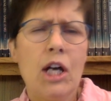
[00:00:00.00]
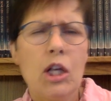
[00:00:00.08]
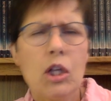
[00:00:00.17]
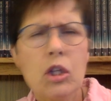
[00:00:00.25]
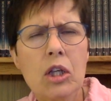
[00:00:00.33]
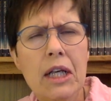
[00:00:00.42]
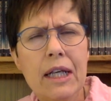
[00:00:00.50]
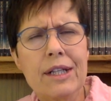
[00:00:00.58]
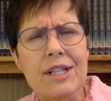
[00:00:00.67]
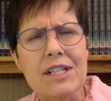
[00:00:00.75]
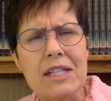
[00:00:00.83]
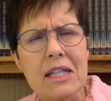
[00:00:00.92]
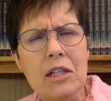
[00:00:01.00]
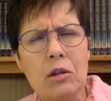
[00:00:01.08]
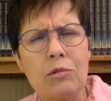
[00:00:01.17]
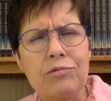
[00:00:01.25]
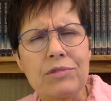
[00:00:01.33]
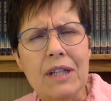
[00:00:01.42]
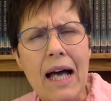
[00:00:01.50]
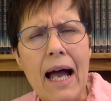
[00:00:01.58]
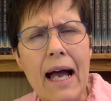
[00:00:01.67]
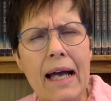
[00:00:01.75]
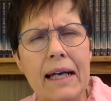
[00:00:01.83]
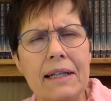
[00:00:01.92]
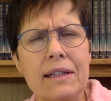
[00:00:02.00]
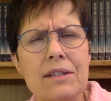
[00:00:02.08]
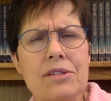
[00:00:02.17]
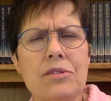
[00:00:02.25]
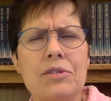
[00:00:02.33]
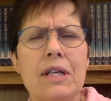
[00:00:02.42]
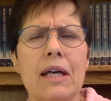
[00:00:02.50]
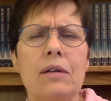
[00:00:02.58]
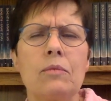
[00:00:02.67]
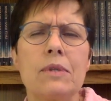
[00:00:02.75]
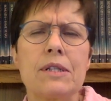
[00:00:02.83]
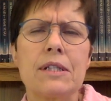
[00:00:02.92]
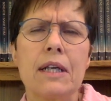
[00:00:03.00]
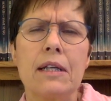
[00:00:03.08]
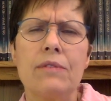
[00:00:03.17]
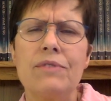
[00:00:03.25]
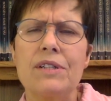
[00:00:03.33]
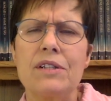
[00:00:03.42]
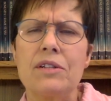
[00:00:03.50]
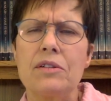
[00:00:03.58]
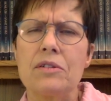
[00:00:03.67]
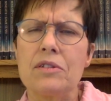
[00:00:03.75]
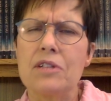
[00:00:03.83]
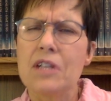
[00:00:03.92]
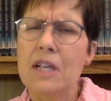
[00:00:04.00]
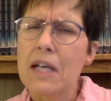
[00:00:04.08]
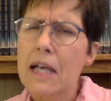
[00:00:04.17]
"Look at a single flag," Suzanne would say to visitors.